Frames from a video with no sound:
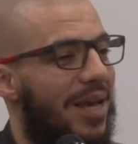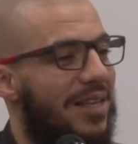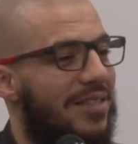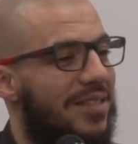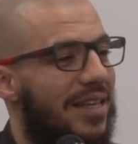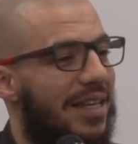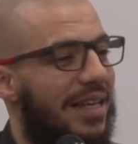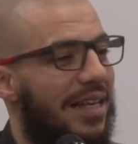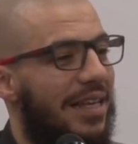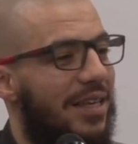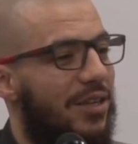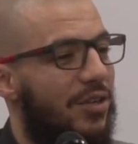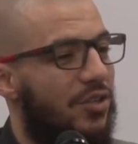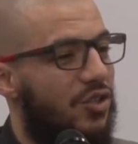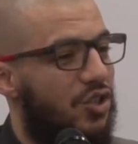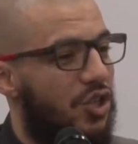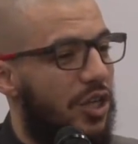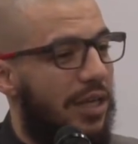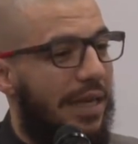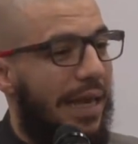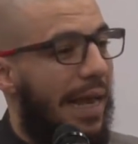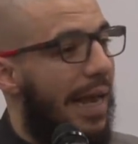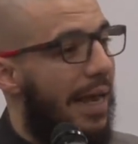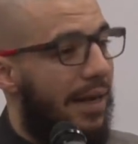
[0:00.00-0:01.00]
Basically
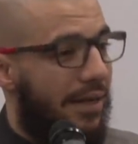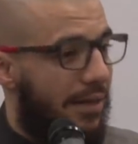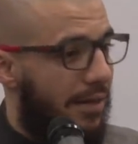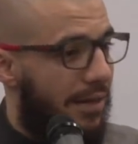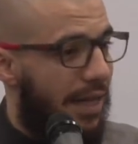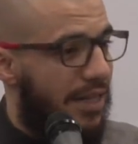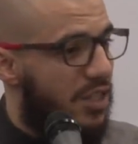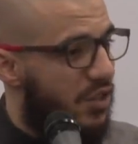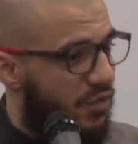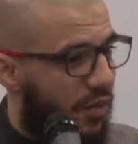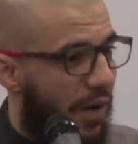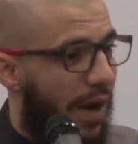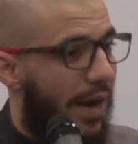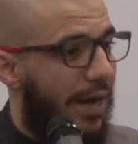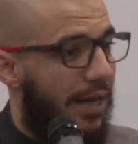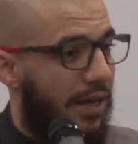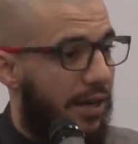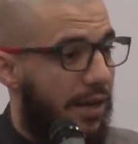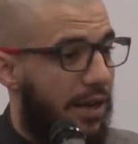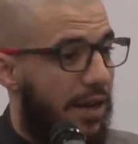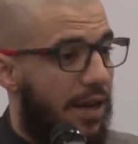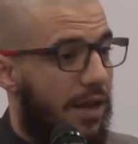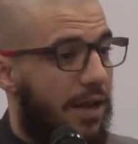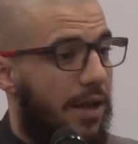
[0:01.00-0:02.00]
she can, that's
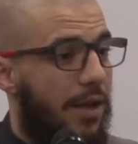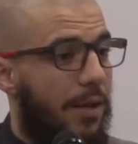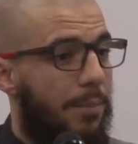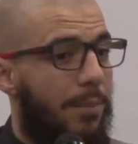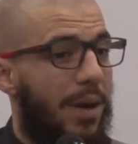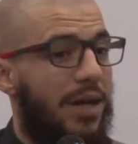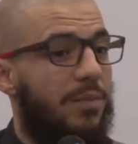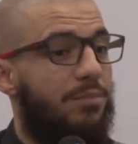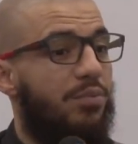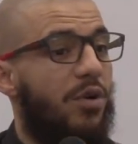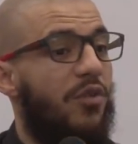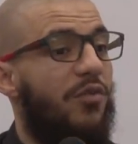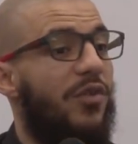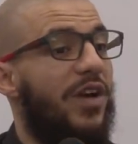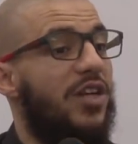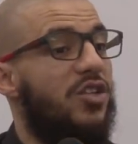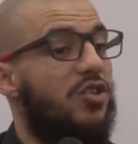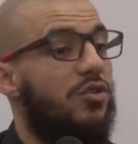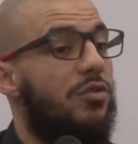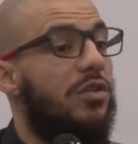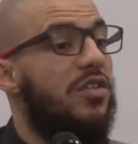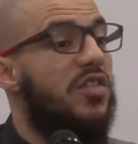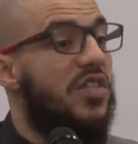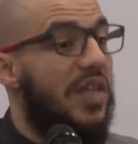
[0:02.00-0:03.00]
fine. But
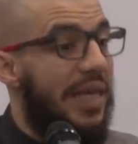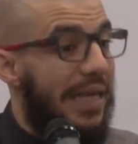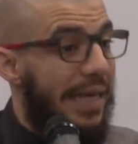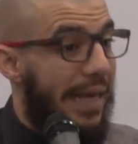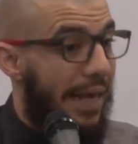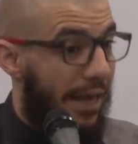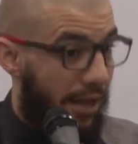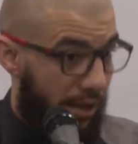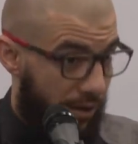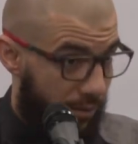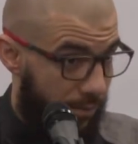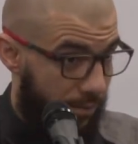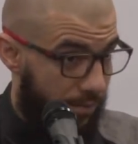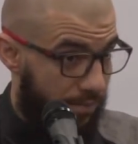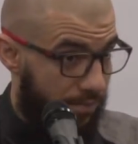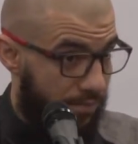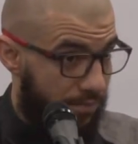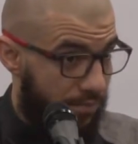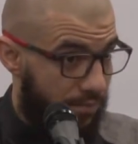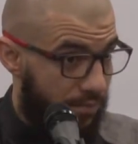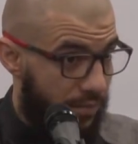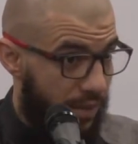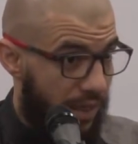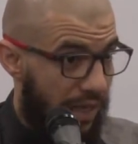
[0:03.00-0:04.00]
professional singing
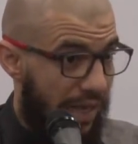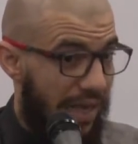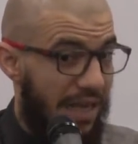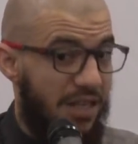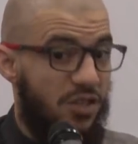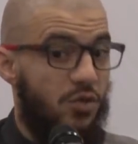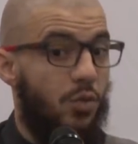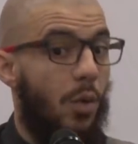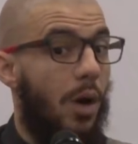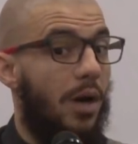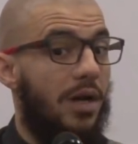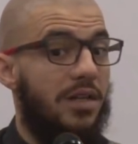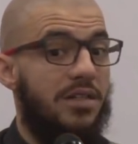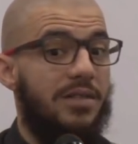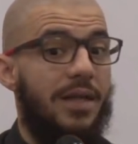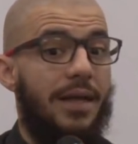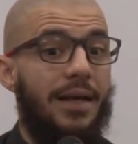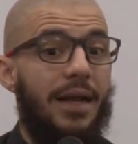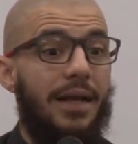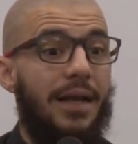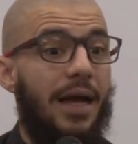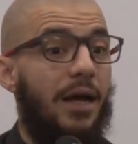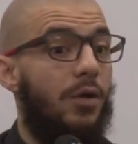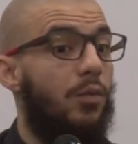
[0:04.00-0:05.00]
is what is
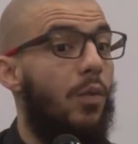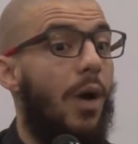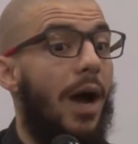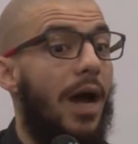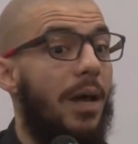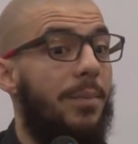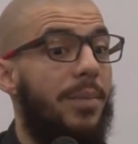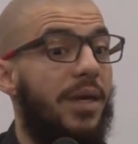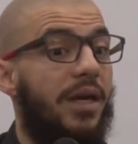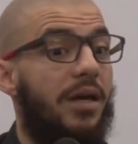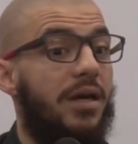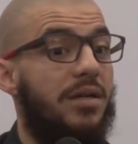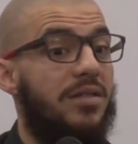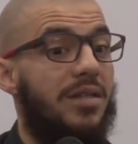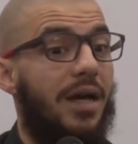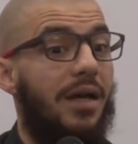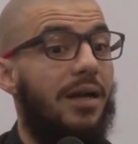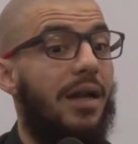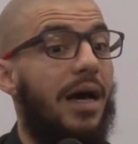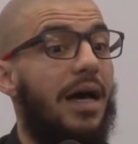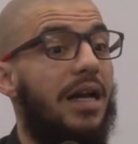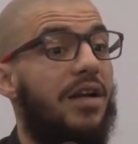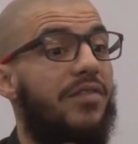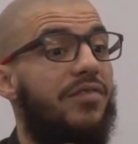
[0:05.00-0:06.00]
not allowed. Why? Because
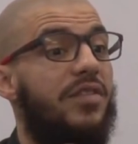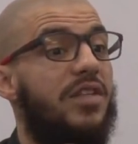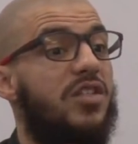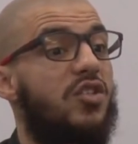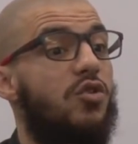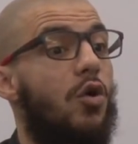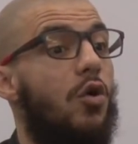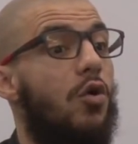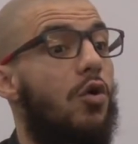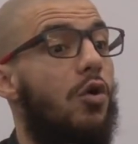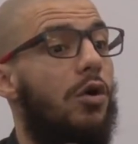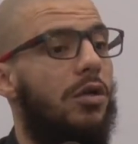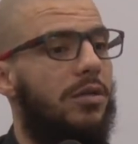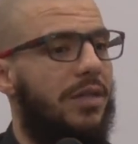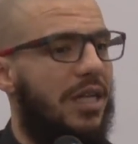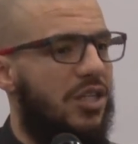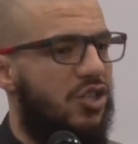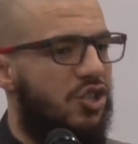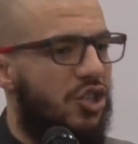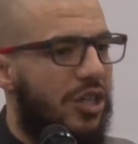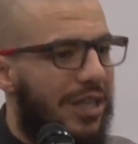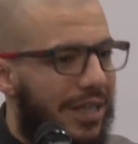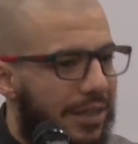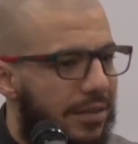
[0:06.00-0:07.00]
a lot of the
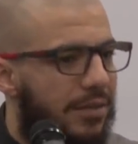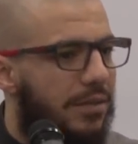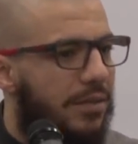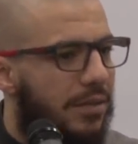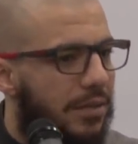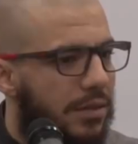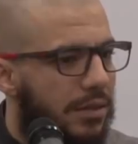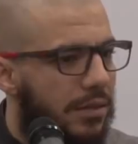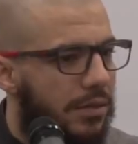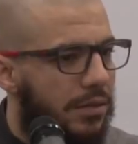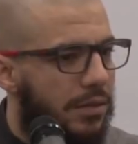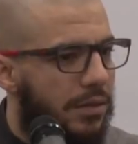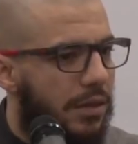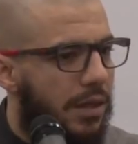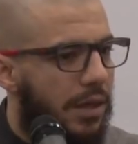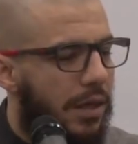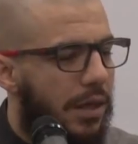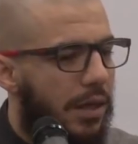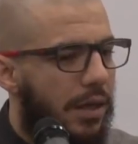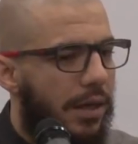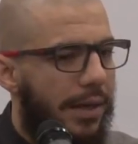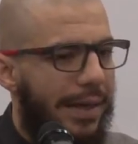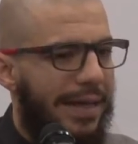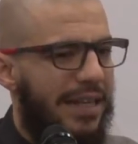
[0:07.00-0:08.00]
so-called nasheed
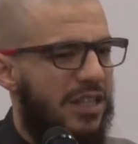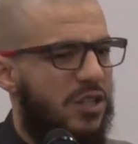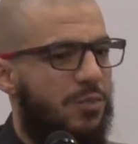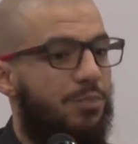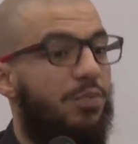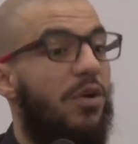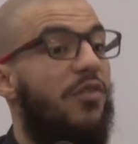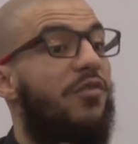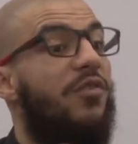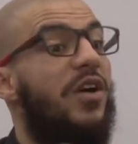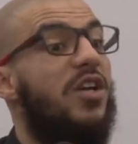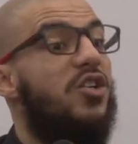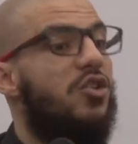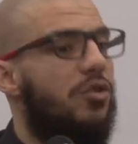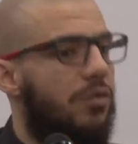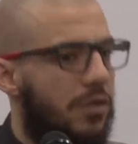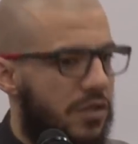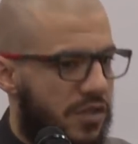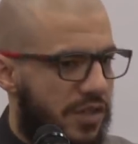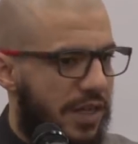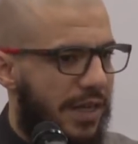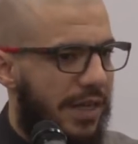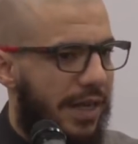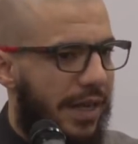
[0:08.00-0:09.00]
is
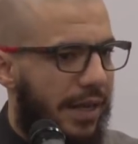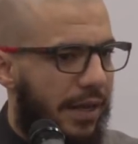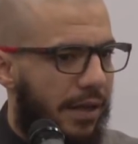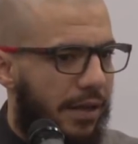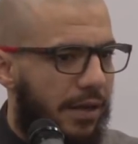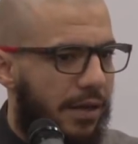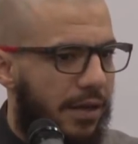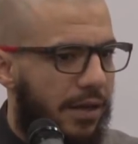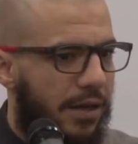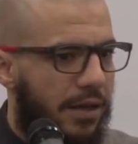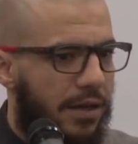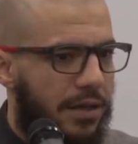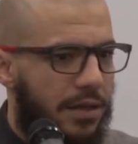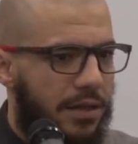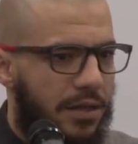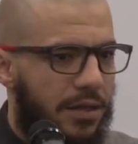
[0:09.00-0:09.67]
professional singing.